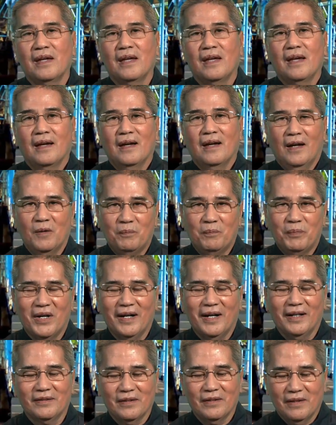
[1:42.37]

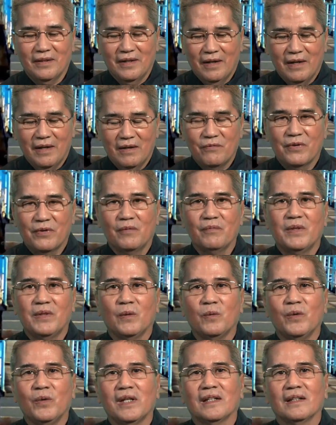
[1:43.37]
apart from the
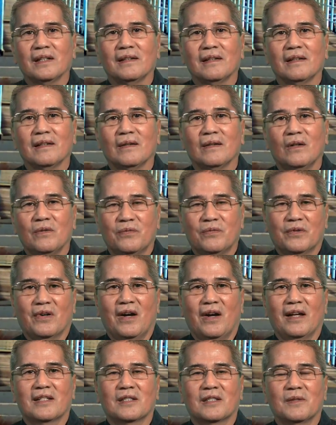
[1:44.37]
will of
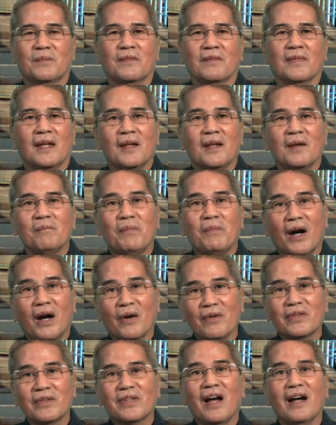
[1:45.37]
Christ.
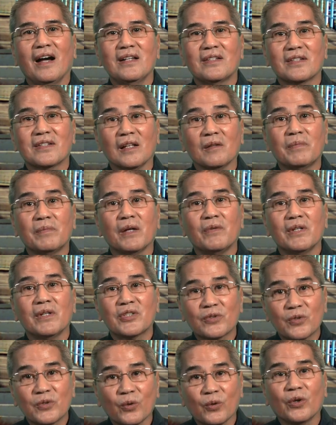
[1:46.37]
Paradise shall be
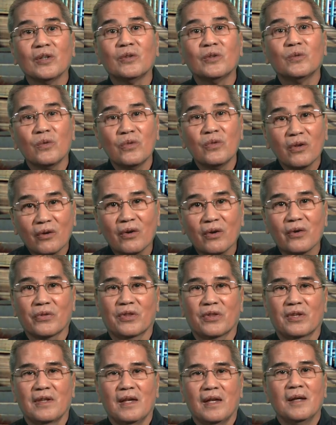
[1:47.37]
restored to the
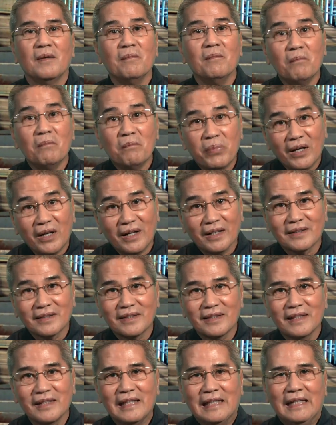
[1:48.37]
earth, but
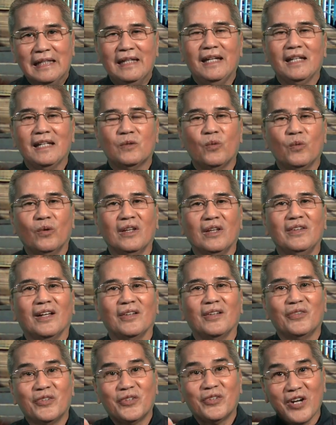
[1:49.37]
it will
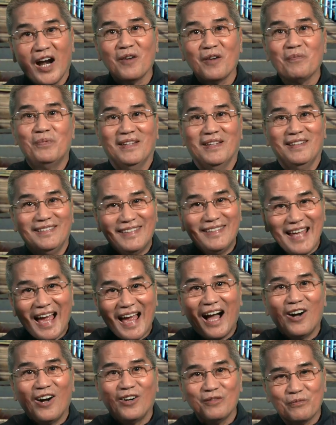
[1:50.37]
not drop
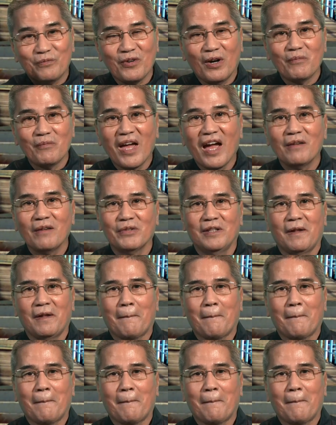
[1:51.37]
down from heaven